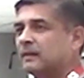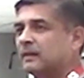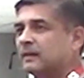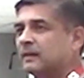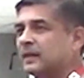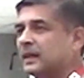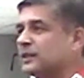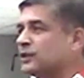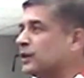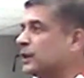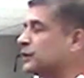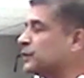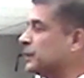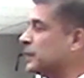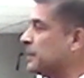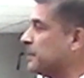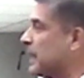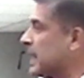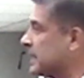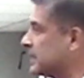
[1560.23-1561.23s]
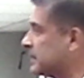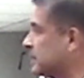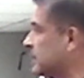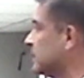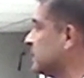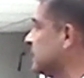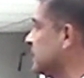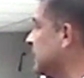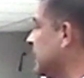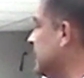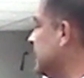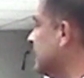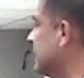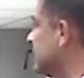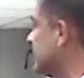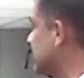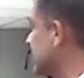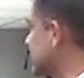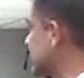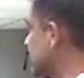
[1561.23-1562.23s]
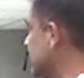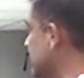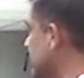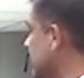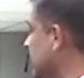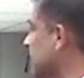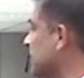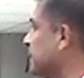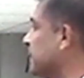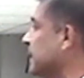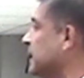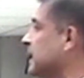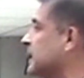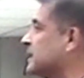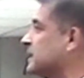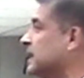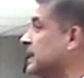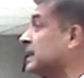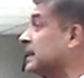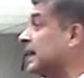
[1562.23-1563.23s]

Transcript: Graduates with a master's in 1916 and a PhD in